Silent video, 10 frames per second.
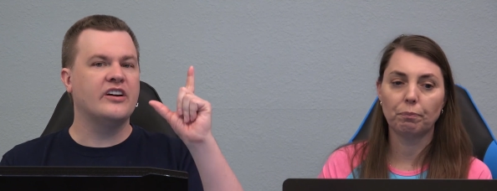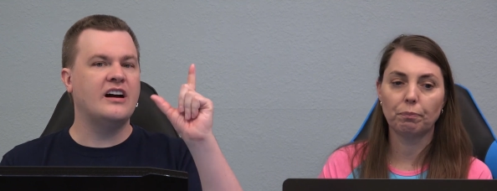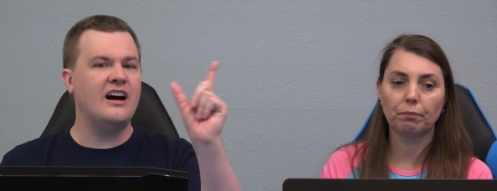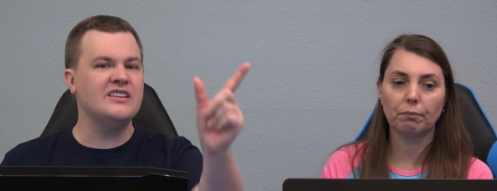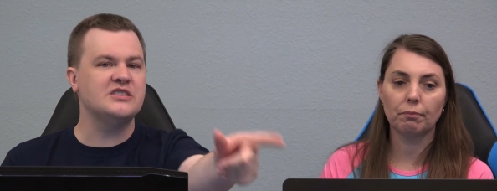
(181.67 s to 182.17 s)
Speaker 1: the
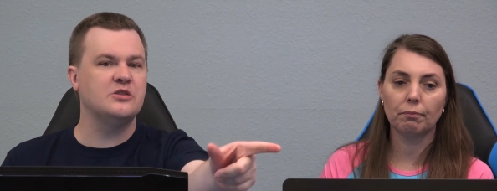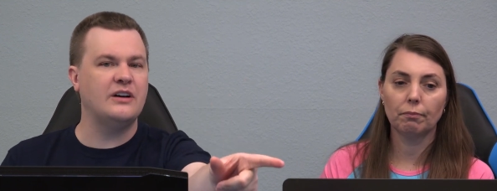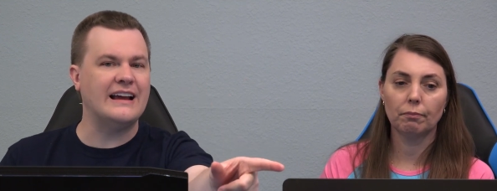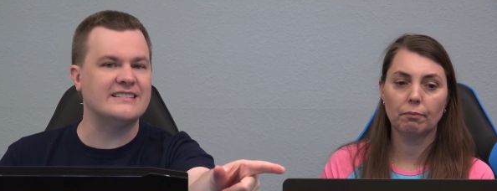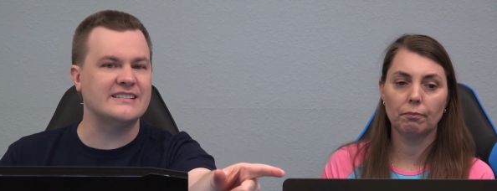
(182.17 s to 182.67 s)
console
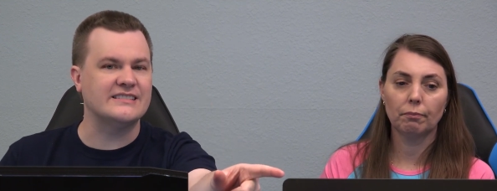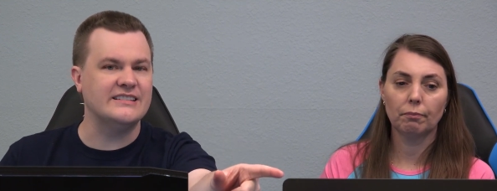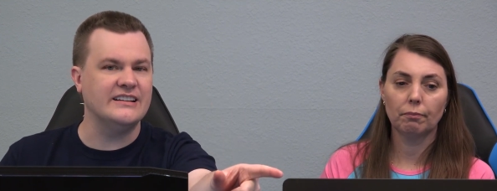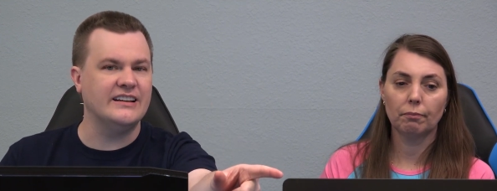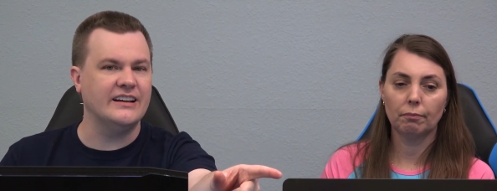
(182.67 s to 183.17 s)
has
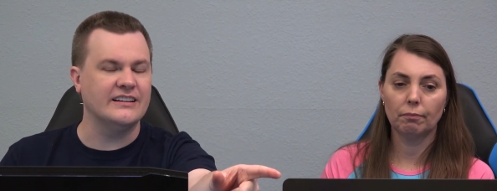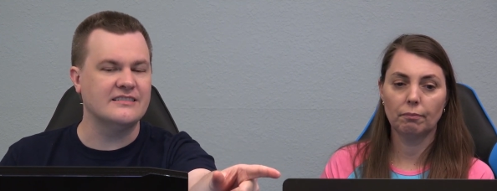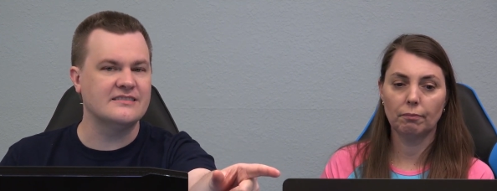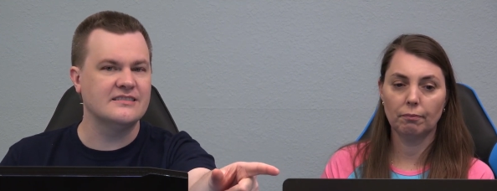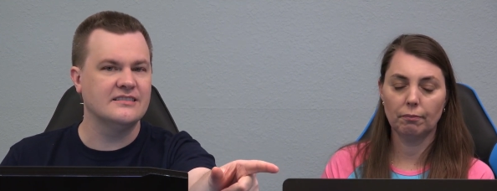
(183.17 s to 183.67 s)
16
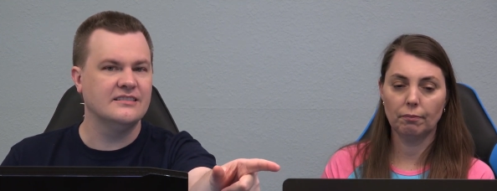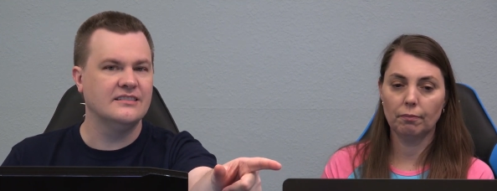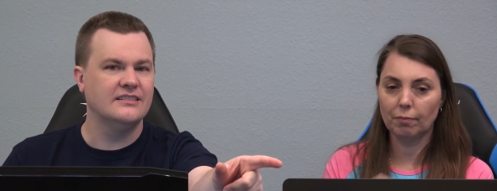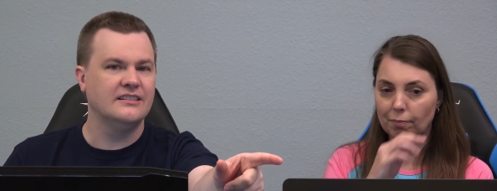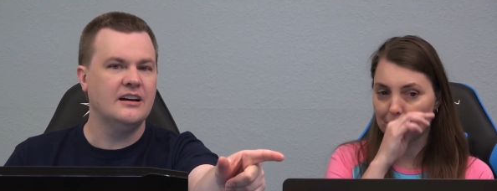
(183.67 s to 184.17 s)
gigs,
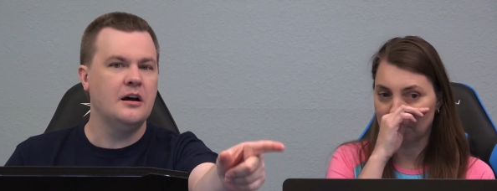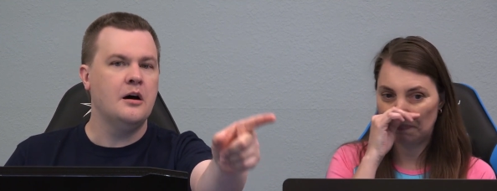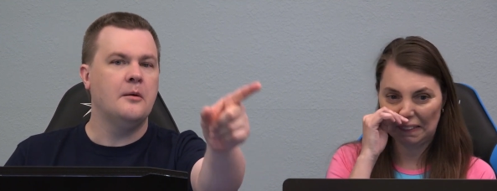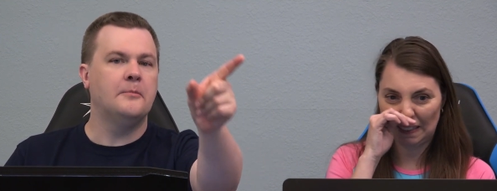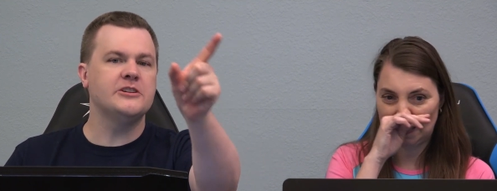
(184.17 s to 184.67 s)

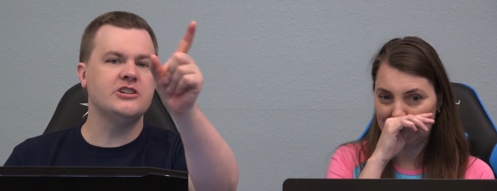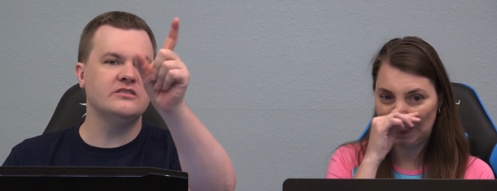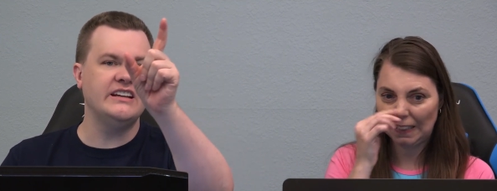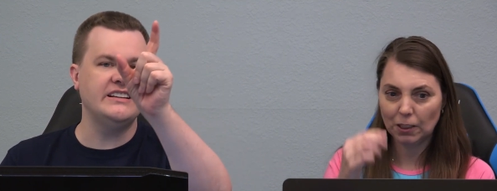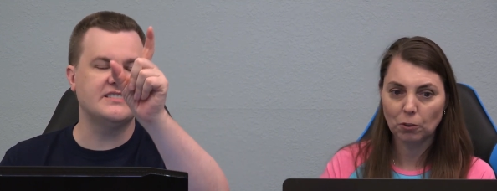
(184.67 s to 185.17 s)
but you'll
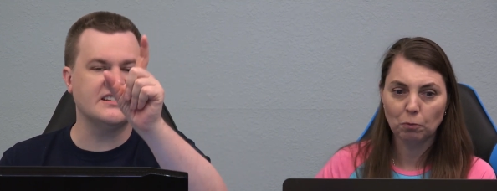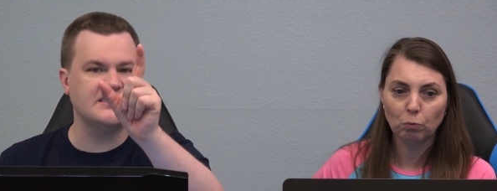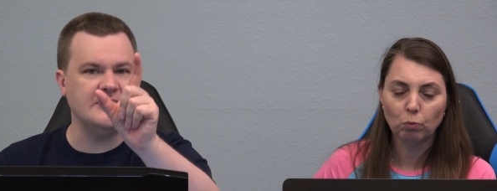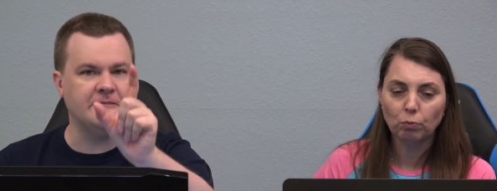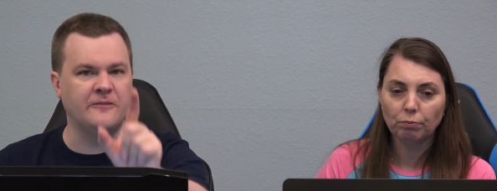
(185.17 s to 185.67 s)
need
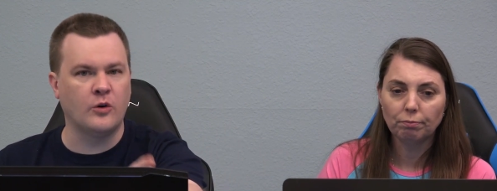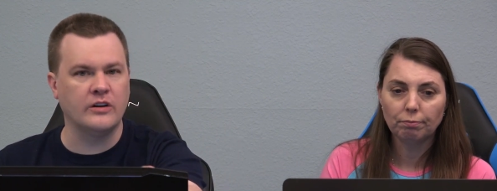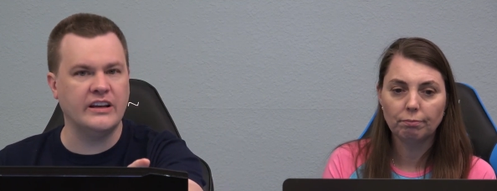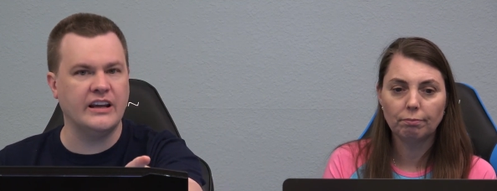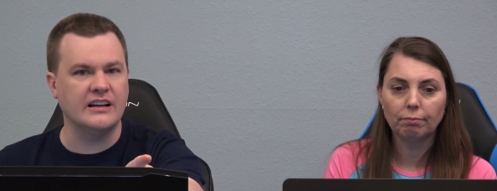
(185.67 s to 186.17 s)
64
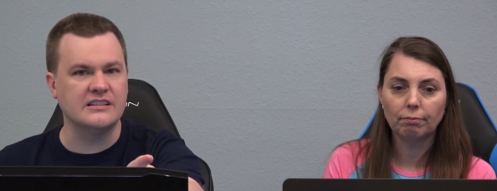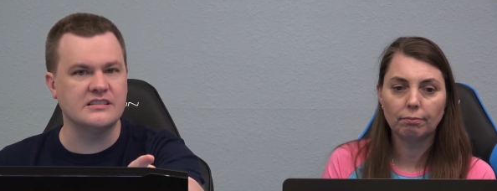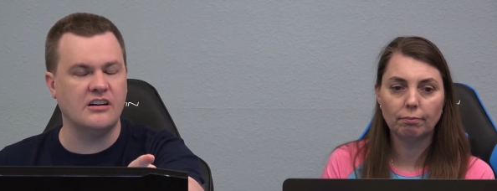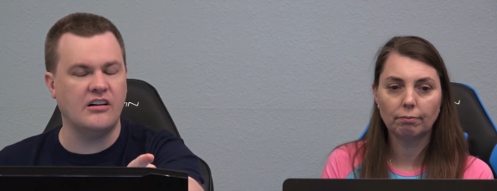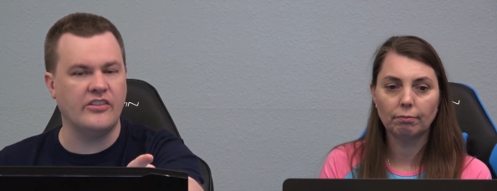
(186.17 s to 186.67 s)
gigs
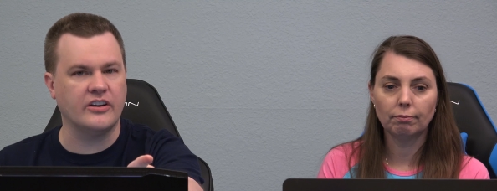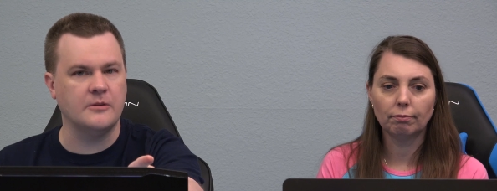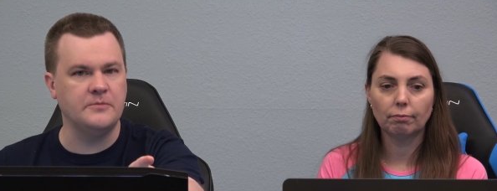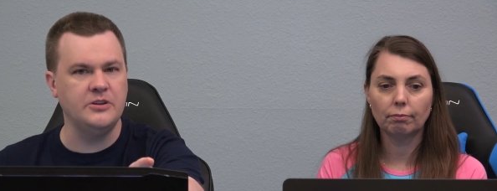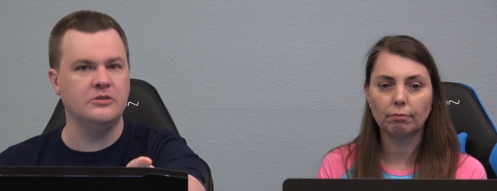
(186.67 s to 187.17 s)
on the
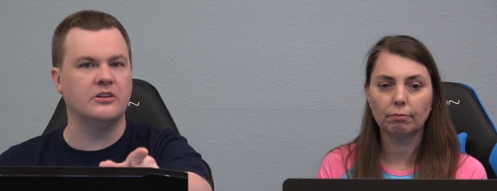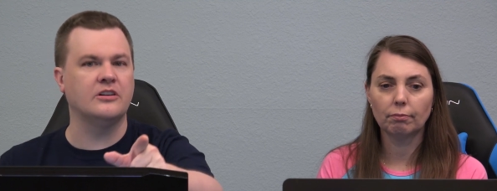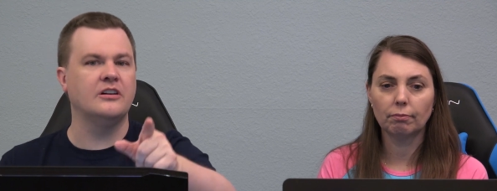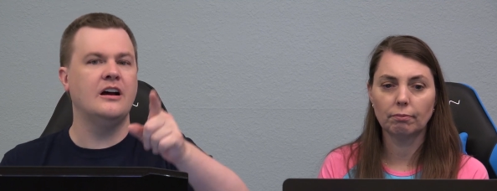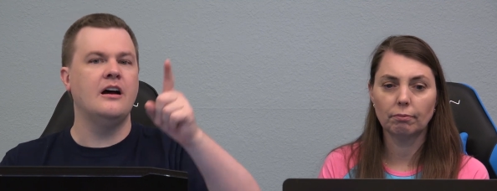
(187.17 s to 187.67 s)

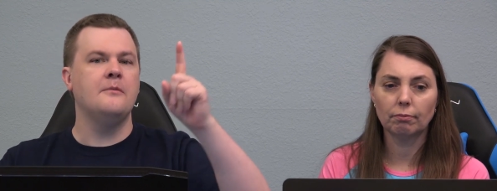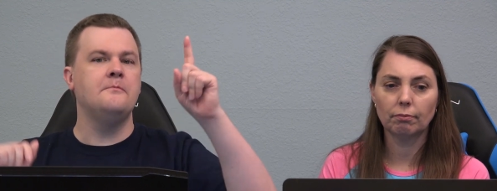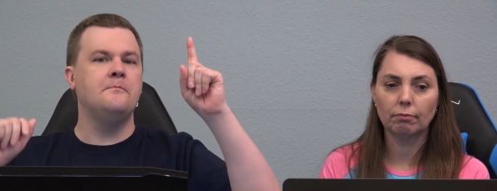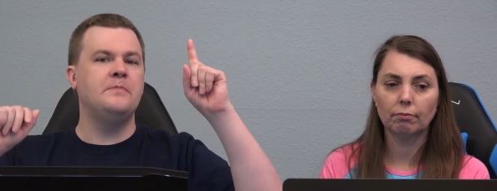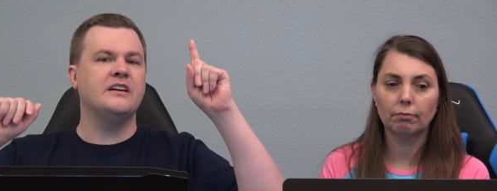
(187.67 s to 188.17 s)
computer
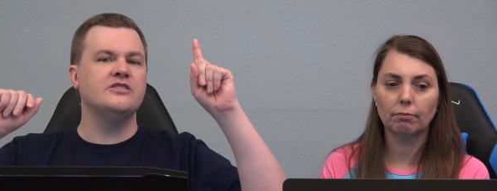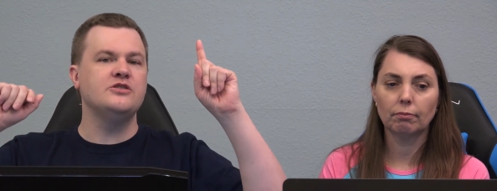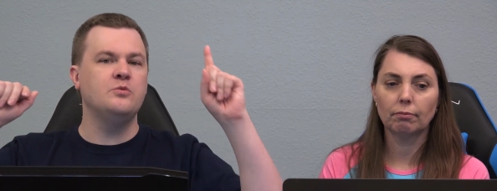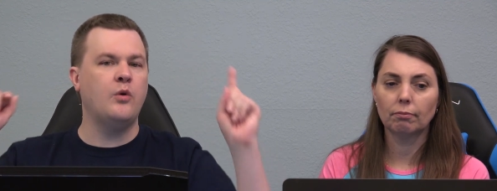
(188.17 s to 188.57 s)
because you